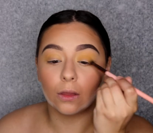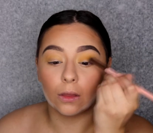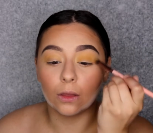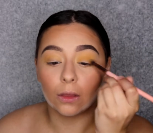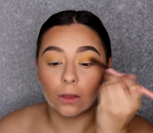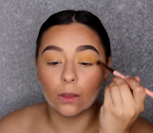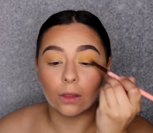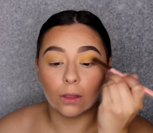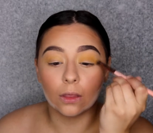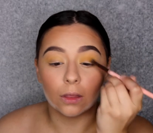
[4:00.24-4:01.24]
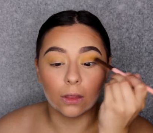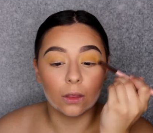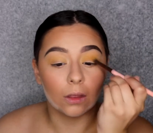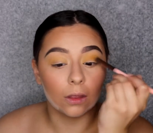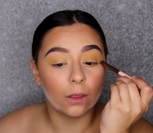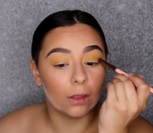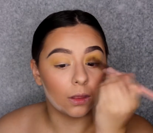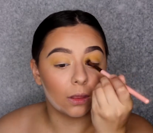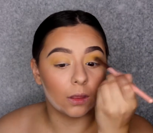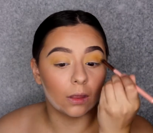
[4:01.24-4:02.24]

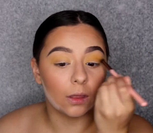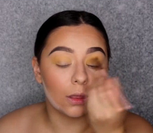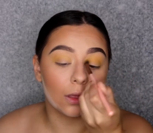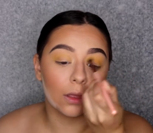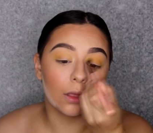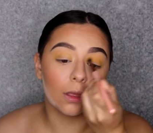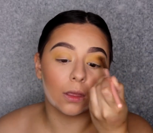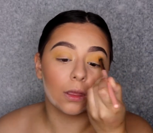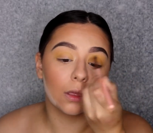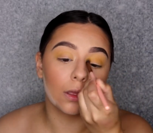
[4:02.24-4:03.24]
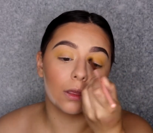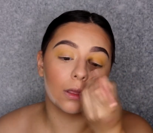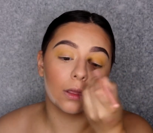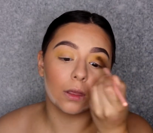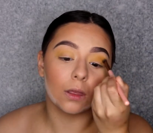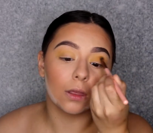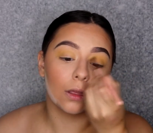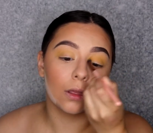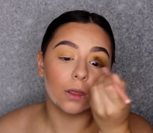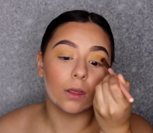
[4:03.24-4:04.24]

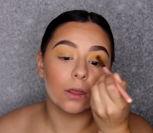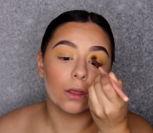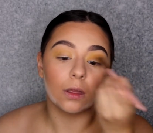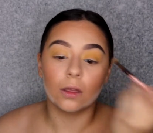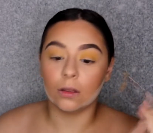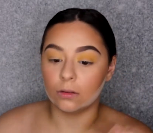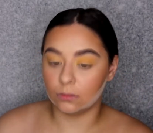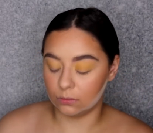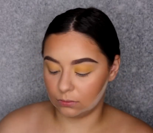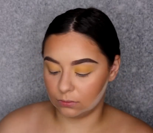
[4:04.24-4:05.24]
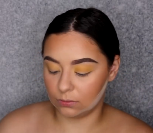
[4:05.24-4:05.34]
No one is speaking in this clip.